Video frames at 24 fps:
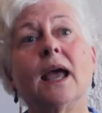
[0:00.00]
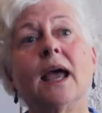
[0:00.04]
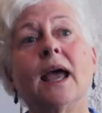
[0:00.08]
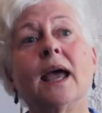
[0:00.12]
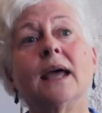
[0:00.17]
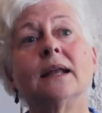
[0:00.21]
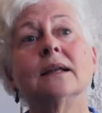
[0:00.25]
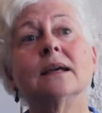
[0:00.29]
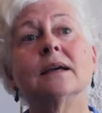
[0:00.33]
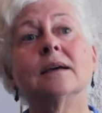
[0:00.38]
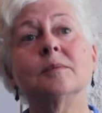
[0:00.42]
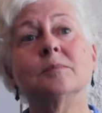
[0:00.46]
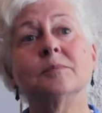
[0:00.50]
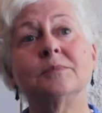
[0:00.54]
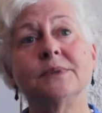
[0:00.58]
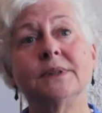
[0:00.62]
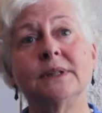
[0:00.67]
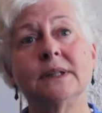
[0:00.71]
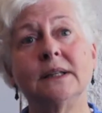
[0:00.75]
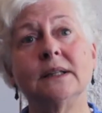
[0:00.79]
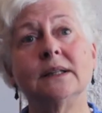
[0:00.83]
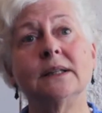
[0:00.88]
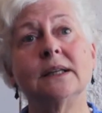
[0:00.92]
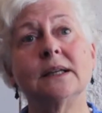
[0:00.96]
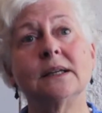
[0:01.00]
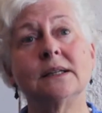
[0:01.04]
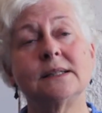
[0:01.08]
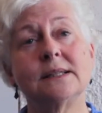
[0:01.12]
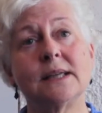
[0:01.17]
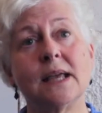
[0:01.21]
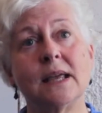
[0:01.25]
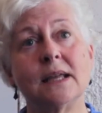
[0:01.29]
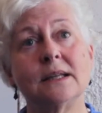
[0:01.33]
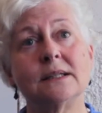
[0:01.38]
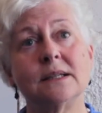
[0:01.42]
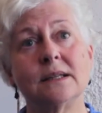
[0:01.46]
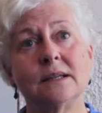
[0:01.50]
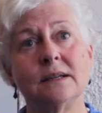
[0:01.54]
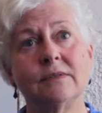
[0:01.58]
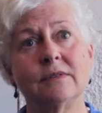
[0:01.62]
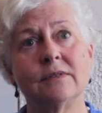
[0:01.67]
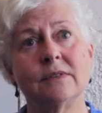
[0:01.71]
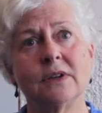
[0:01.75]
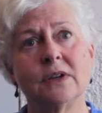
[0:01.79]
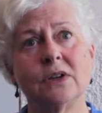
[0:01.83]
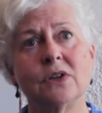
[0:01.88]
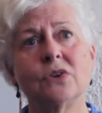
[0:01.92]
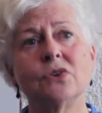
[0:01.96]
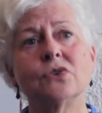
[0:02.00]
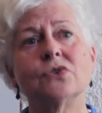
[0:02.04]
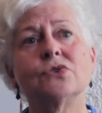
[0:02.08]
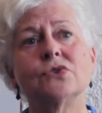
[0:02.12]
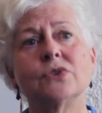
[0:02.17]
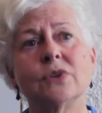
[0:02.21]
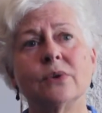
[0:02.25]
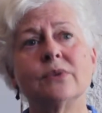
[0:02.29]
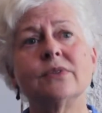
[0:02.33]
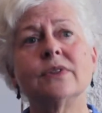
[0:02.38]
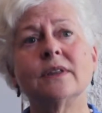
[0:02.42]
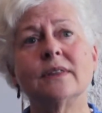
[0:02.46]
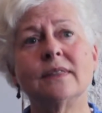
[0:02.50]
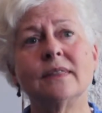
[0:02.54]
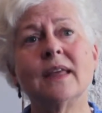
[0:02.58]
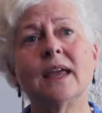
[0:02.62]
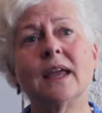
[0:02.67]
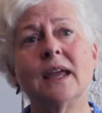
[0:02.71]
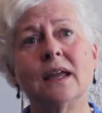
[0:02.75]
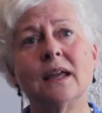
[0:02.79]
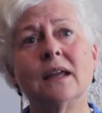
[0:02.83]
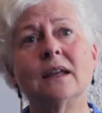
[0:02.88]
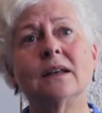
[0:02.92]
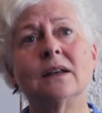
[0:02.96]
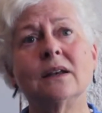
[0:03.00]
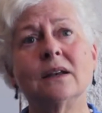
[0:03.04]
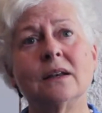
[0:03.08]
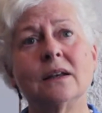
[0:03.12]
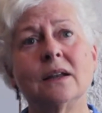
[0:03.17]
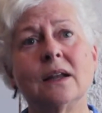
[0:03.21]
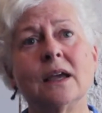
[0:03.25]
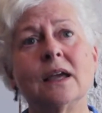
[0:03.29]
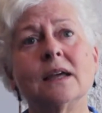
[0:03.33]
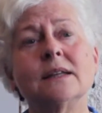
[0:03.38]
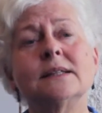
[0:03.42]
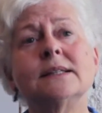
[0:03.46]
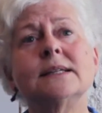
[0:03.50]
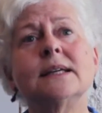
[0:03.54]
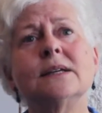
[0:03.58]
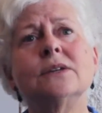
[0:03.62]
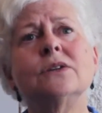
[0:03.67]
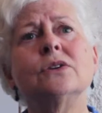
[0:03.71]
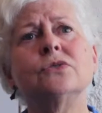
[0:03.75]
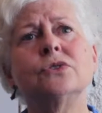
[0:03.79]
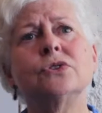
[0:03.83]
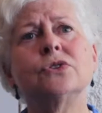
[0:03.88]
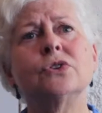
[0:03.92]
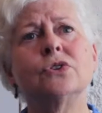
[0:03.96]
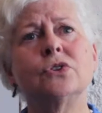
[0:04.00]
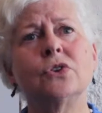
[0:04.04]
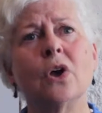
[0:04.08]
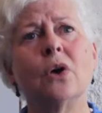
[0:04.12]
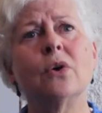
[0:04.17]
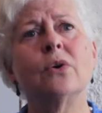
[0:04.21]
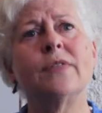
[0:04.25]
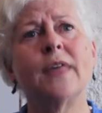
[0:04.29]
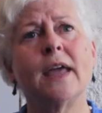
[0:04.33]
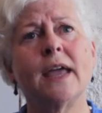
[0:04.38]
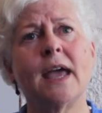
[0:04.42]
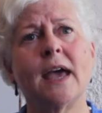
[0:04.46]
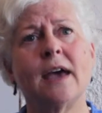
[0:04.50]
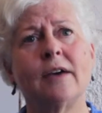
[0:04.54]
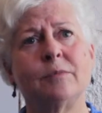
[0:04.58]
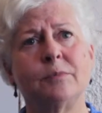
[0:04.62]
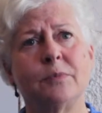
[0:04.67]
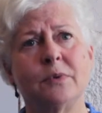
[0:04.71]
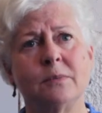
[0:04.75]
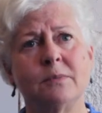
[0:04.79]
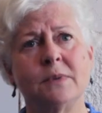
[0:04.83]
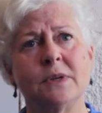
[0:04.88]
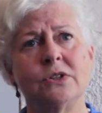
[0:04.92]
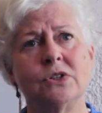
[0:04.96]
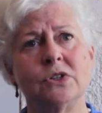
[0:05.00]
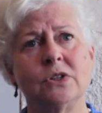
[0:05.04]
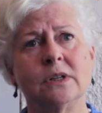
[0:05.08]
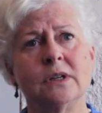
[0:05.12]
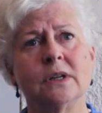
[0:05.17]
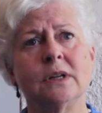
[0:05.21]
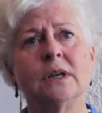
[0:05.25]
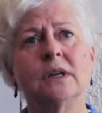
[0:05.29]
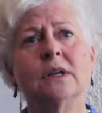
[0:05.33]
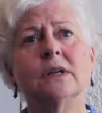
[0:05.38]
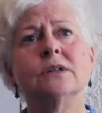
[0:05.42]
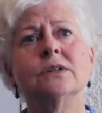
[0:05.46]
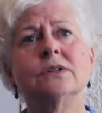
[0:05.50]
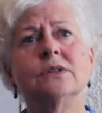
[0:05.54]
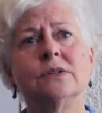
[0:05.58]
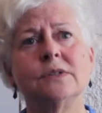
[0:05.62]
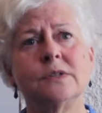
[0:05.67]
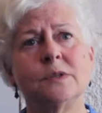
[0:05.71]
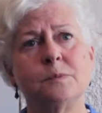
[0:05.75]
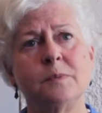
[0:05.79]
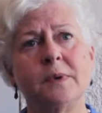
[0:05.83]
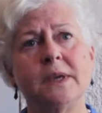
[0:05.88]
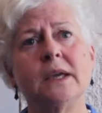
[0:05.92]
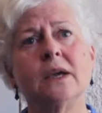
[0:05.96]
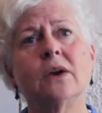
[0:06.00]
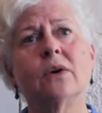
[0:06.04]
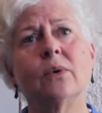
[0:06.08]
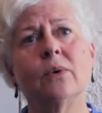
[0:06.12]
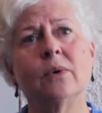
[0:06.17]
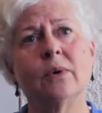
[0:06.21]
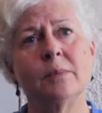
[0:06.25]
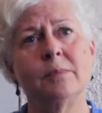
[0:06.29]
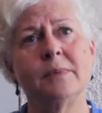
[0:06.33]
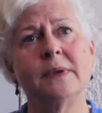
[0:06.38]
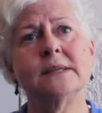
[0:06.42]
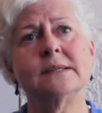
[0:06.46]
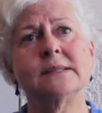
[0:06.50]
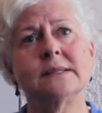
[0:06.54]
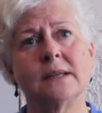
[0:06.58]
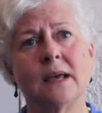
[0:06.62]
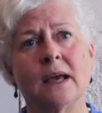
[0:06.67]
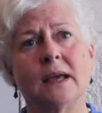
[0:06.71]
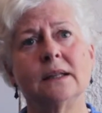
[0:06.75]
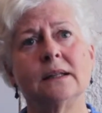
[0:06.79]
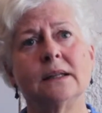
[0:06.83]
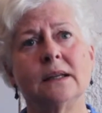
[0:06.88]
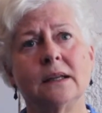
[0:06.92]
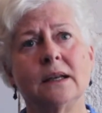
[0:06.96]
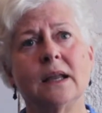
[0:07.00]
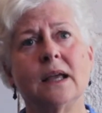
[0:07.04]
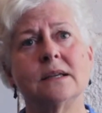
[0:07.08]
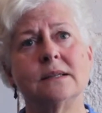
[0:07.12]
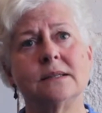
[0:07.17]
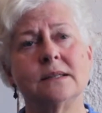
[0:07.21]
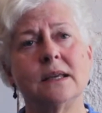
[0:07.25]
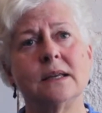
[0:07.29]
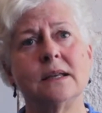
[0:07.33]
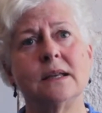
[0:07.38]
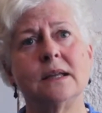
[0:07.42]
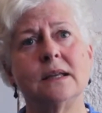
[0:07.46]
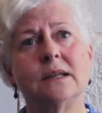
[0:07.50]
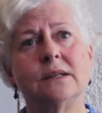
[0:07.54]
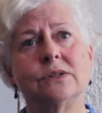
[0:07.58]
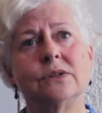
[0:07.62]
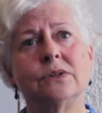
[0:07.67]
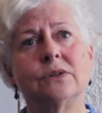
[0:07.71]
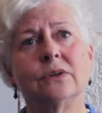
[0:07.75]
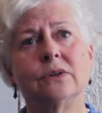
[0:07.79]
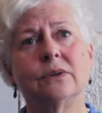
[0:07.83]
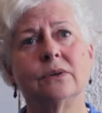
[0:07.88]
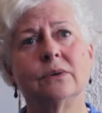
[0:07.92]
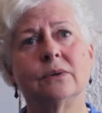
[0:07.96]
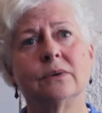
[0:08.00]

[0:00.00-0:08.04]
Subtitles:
and completely attentive so that they continue to know they have permission to speak or be silent as they need to.